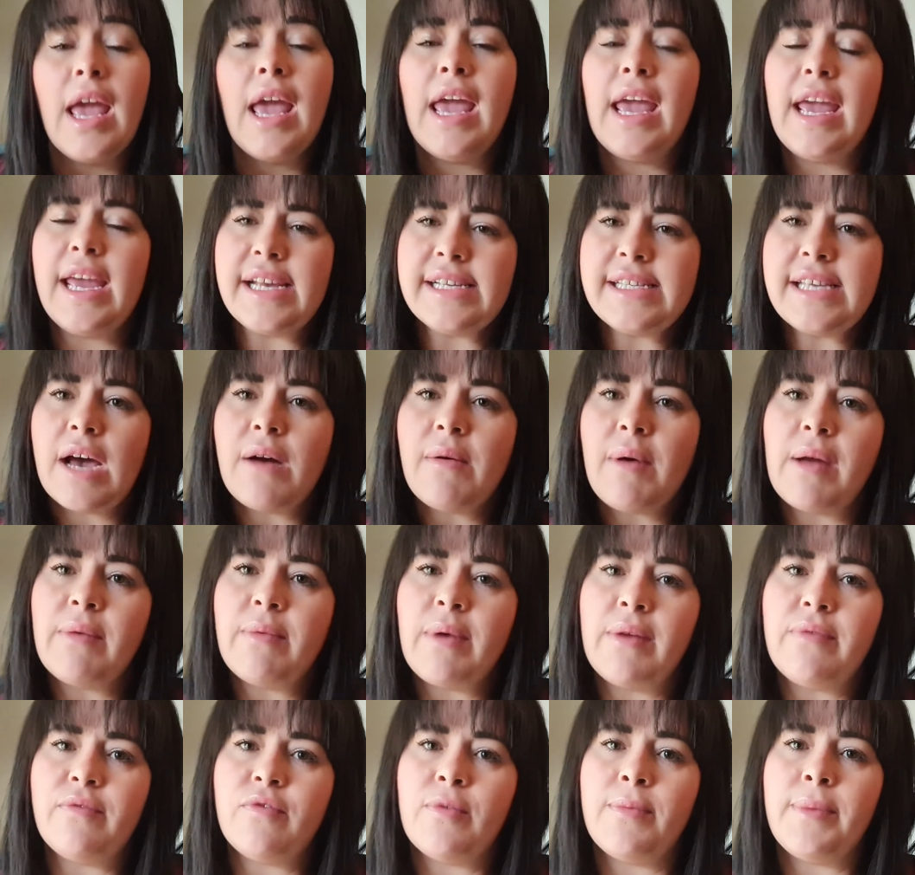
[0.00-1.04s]
Here's how I
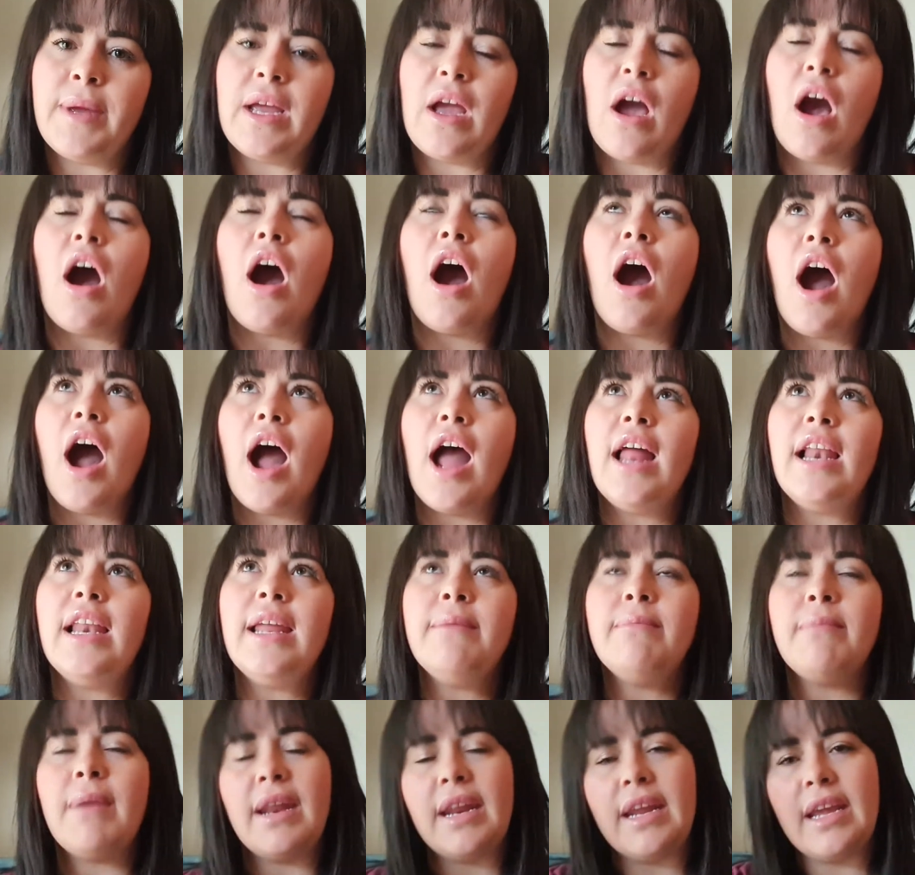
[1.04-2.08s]
went from being a highly
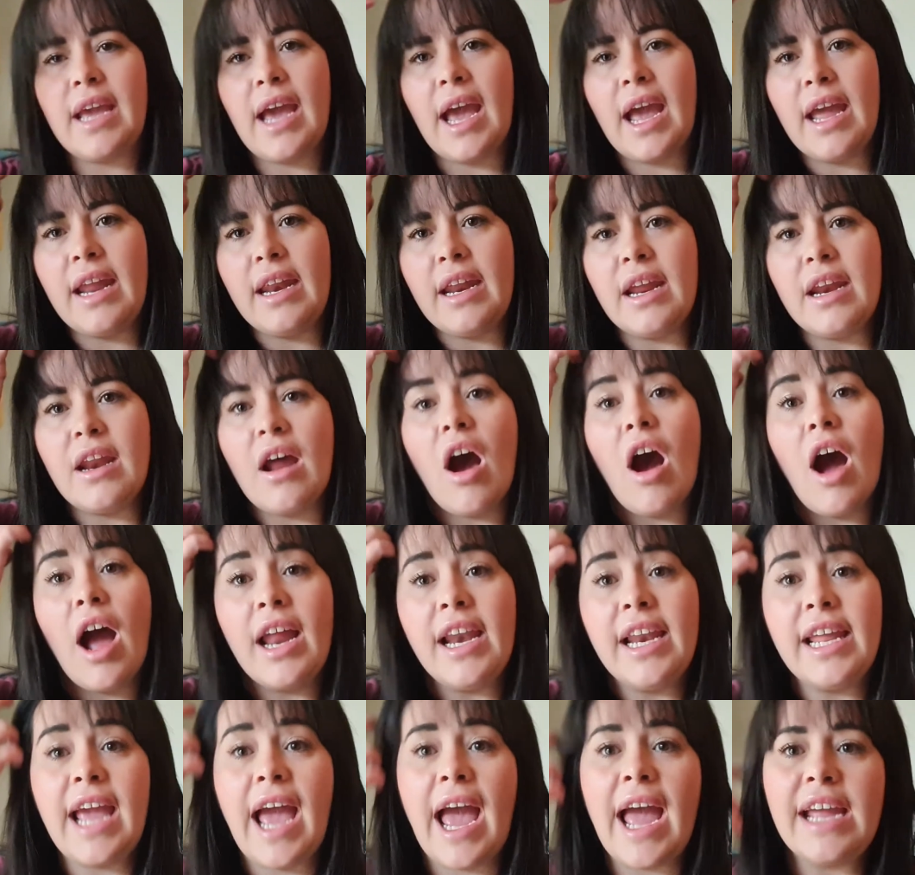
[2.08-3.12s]
medicated,
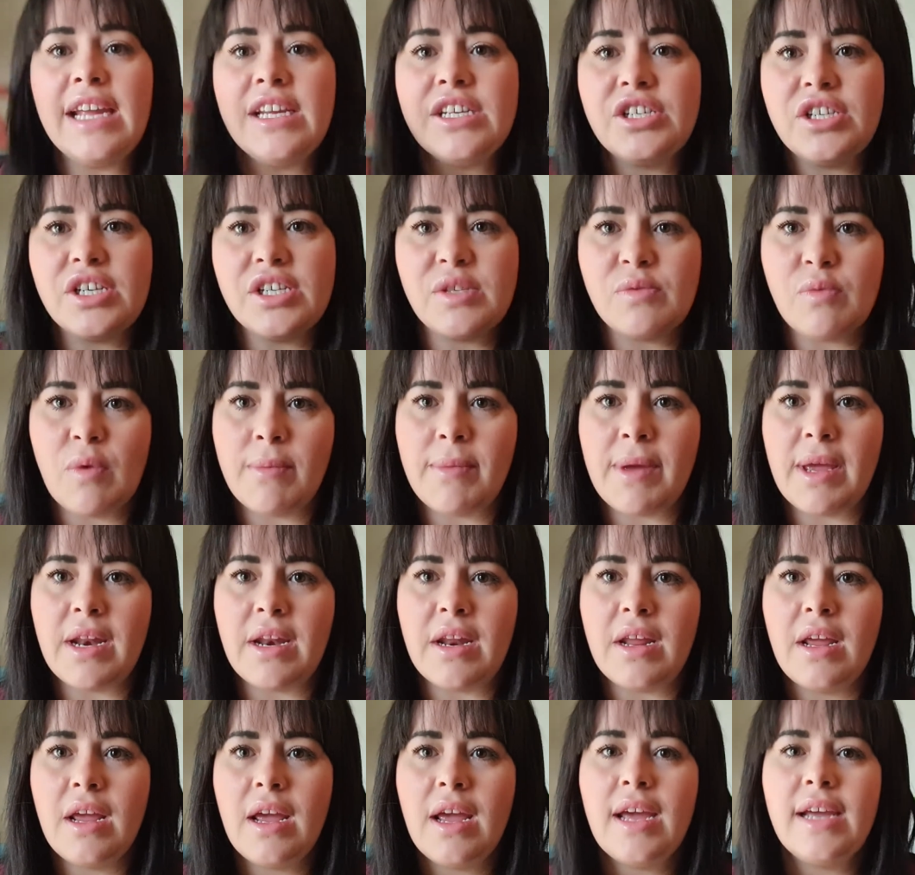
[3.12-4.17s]
highly anxious
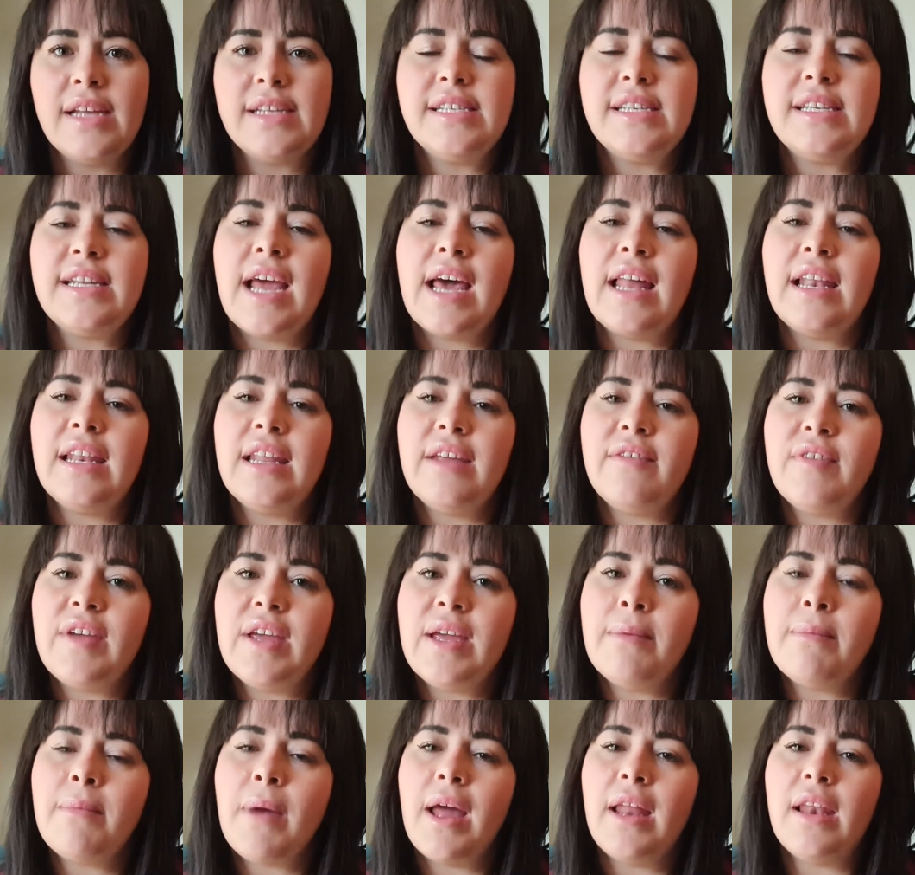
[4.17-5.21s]
woman to now
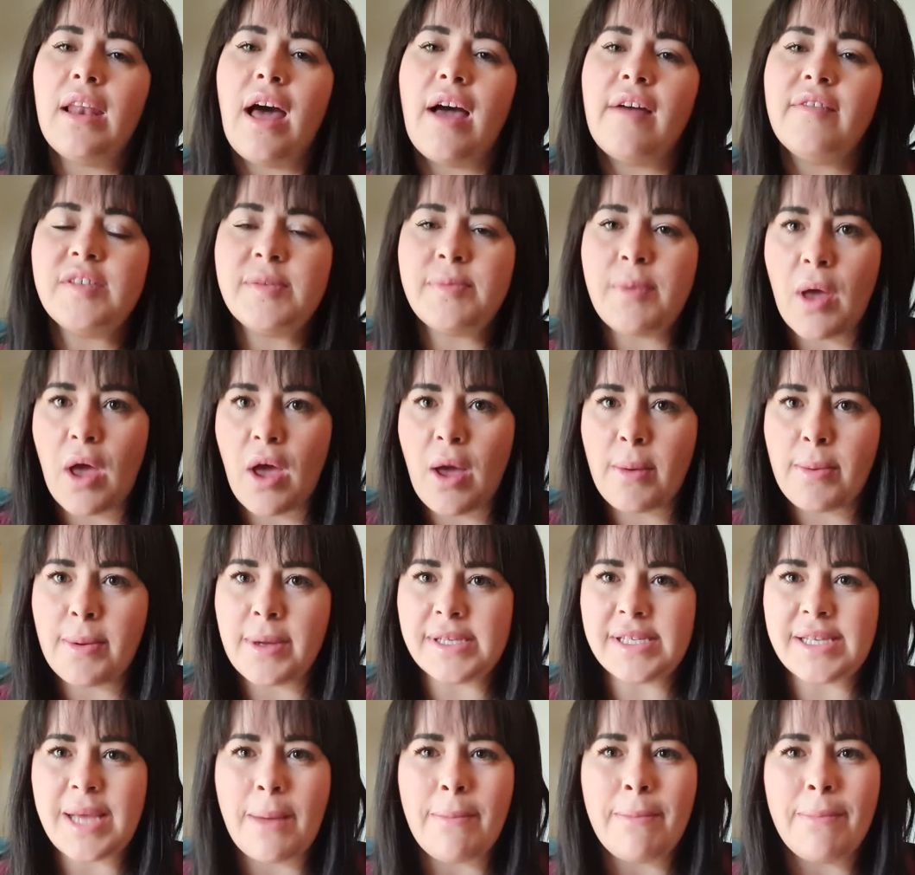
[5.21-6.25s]
living my life's
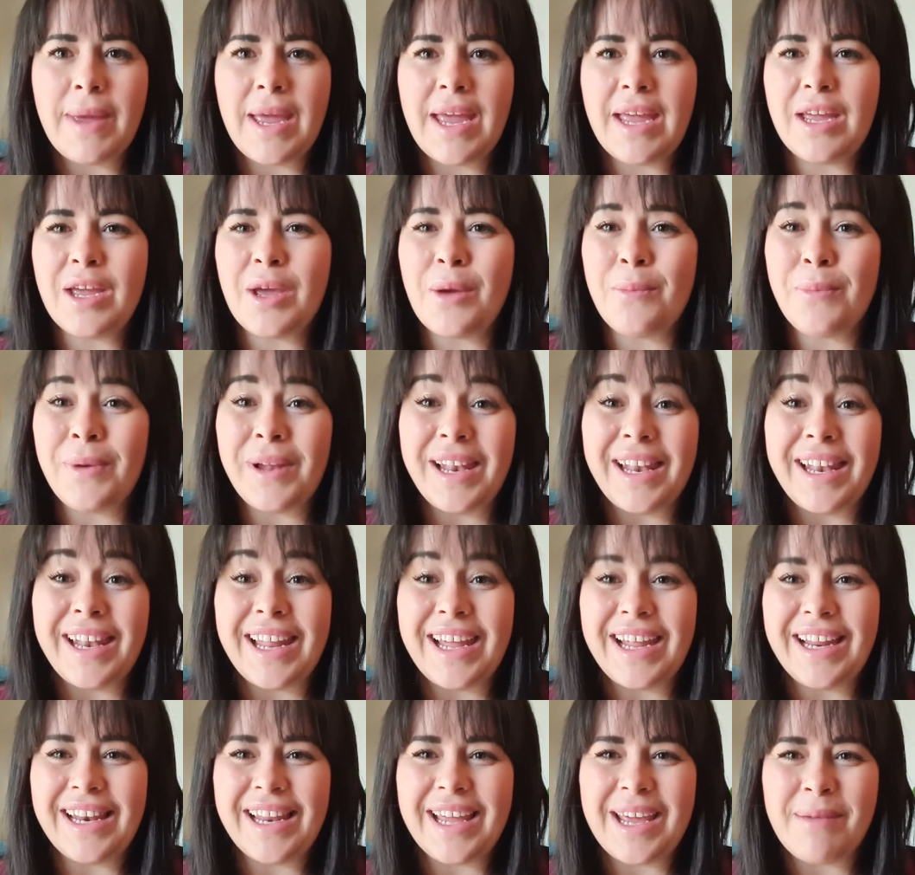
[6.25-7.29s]
purpose and being
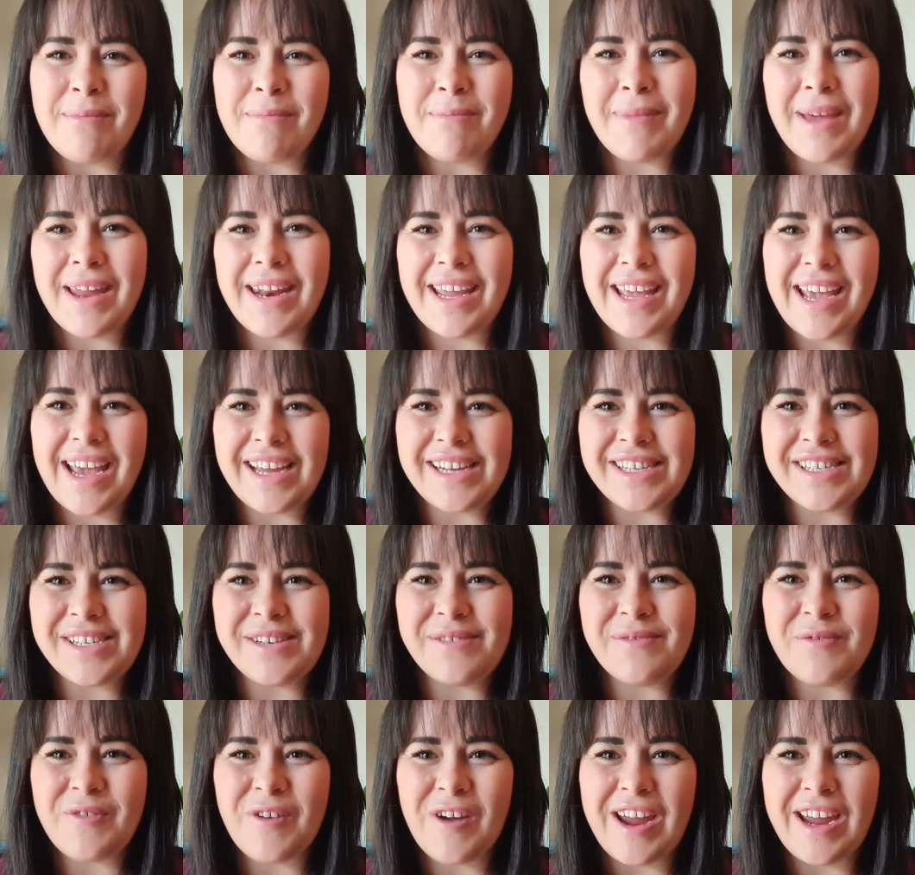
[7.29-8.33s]
completely
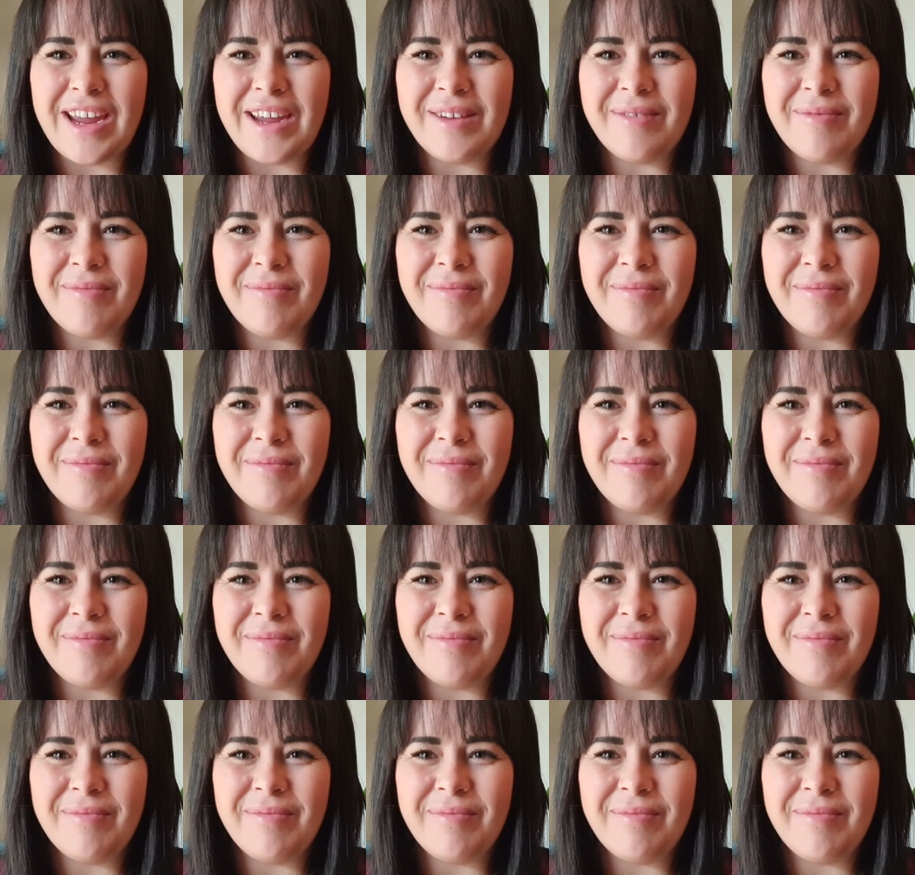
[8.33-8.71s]
medication free.